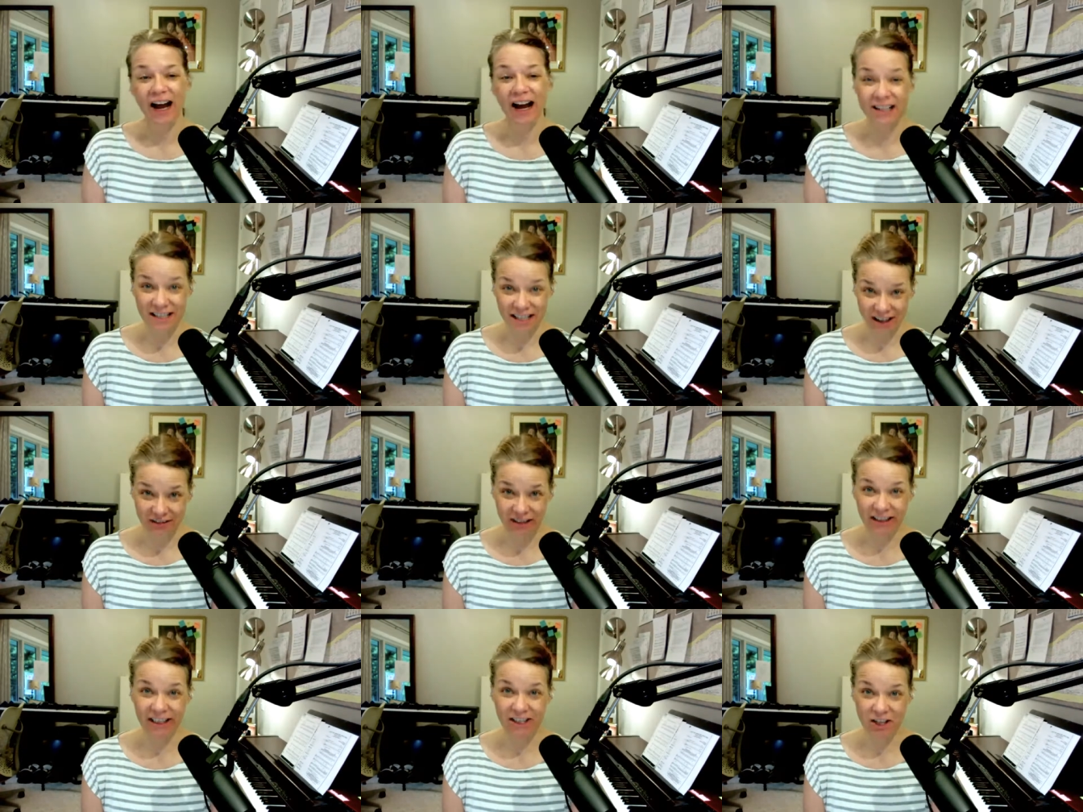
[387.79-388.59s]
I
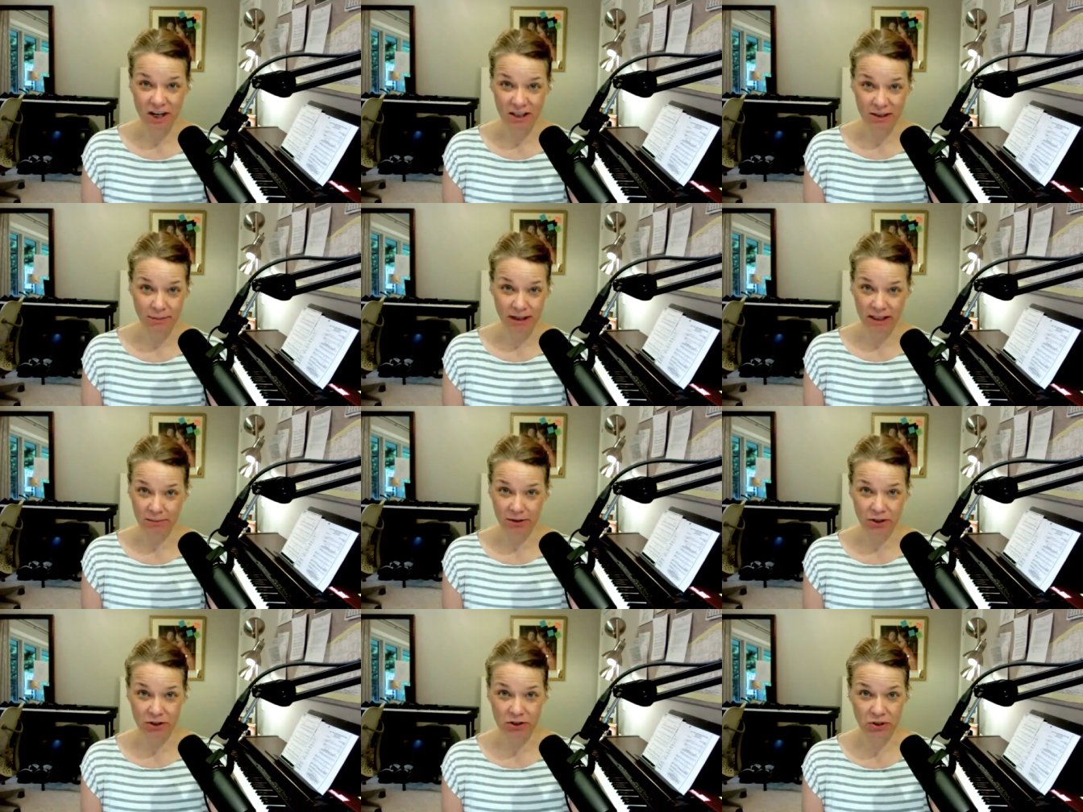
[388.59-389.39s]
definitely talk to my
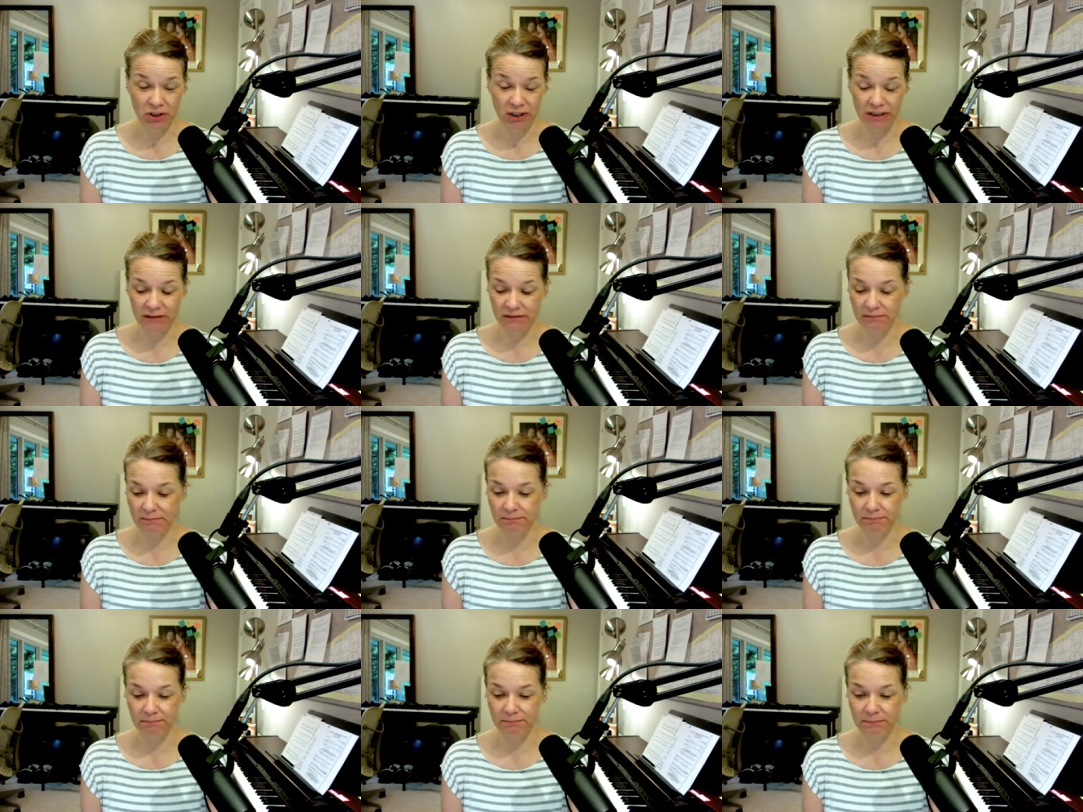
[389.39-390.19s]
computer screen
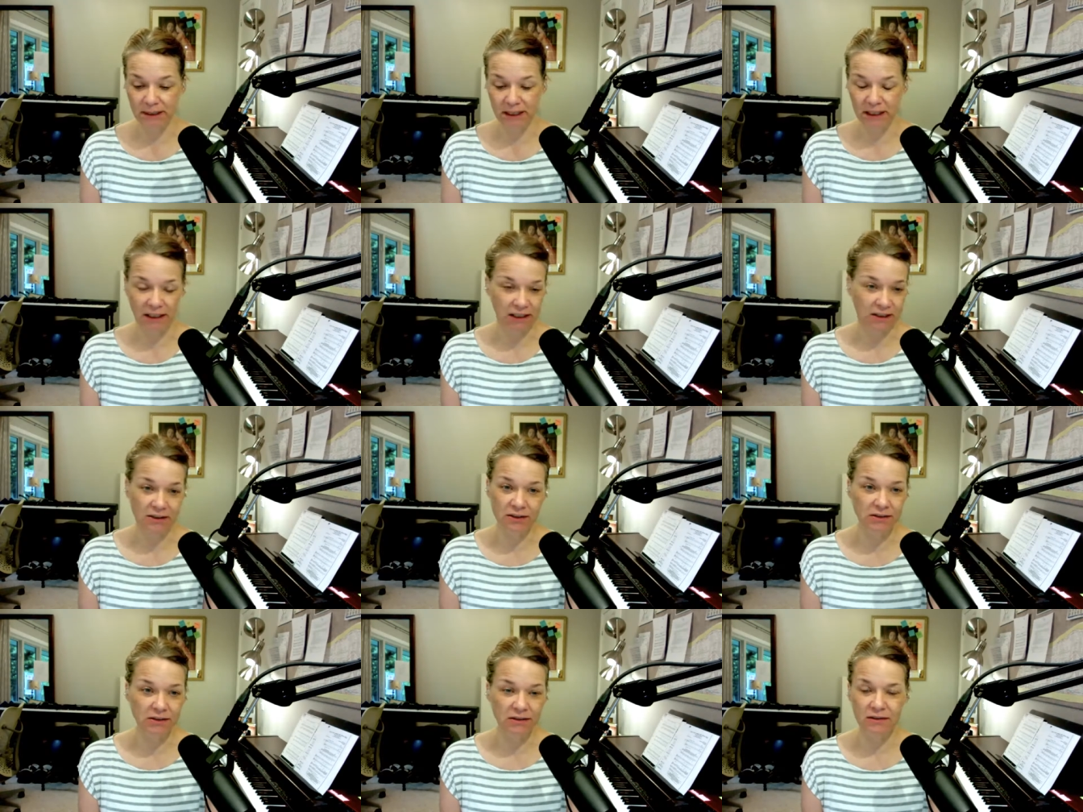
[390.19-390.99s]

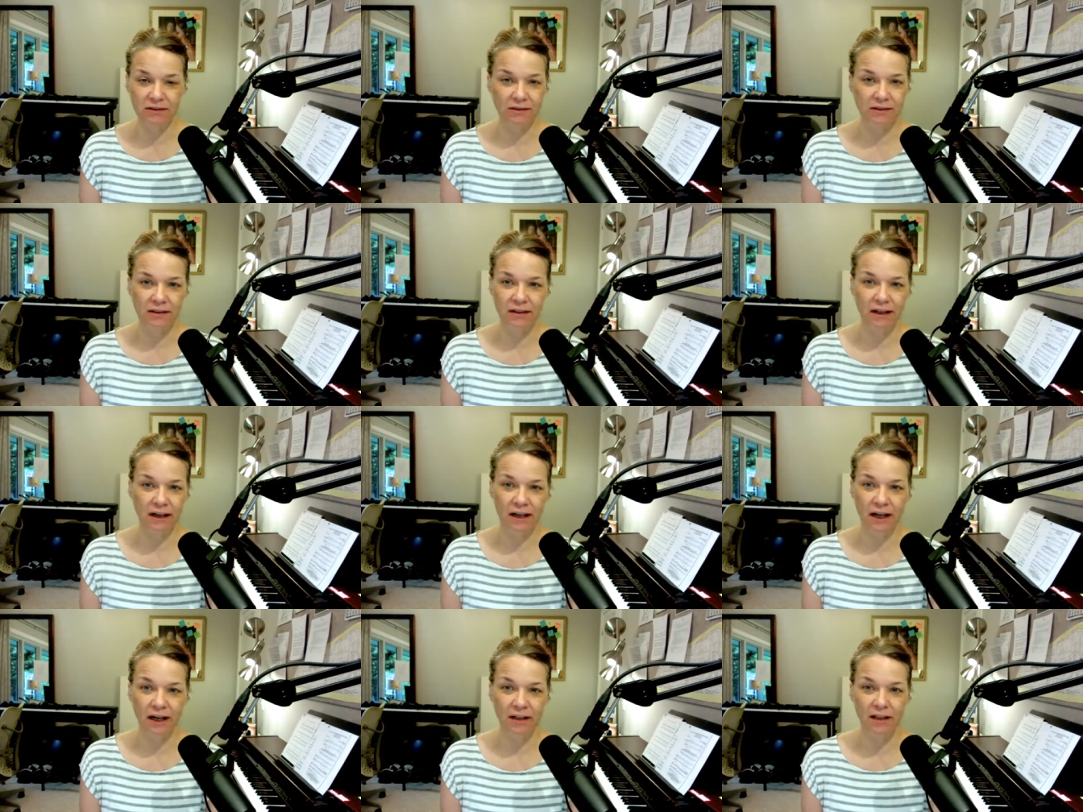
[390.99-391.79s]
because,
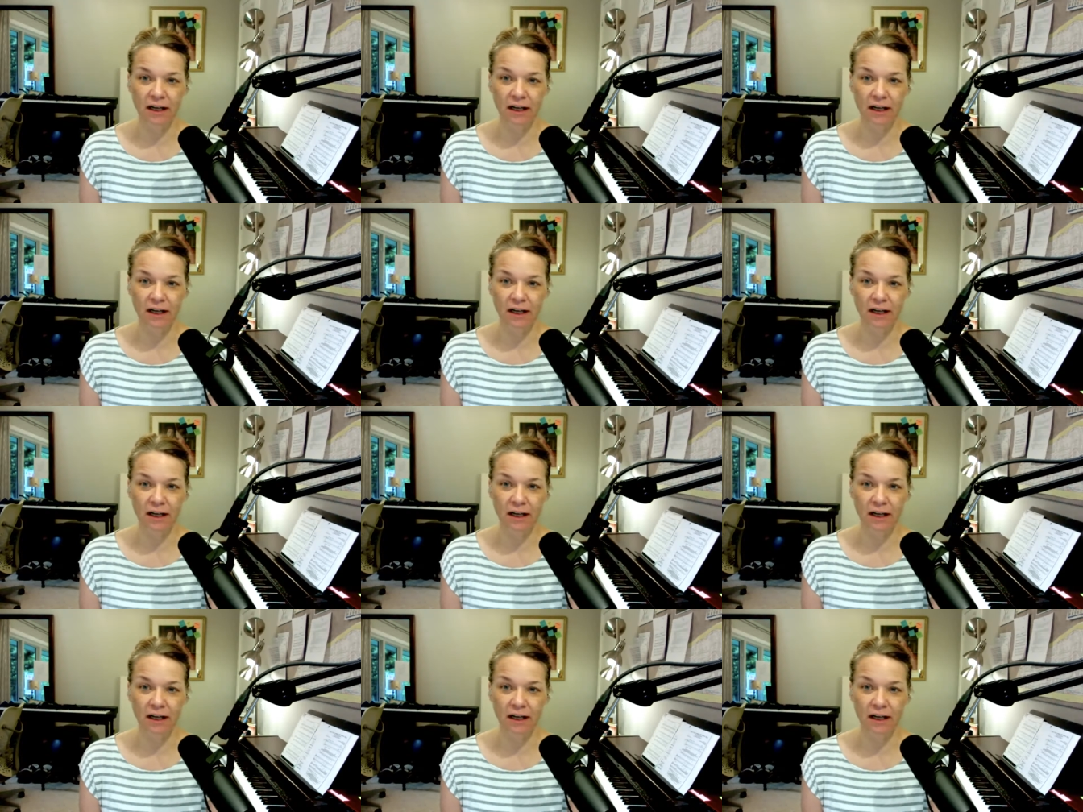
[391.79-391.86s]
and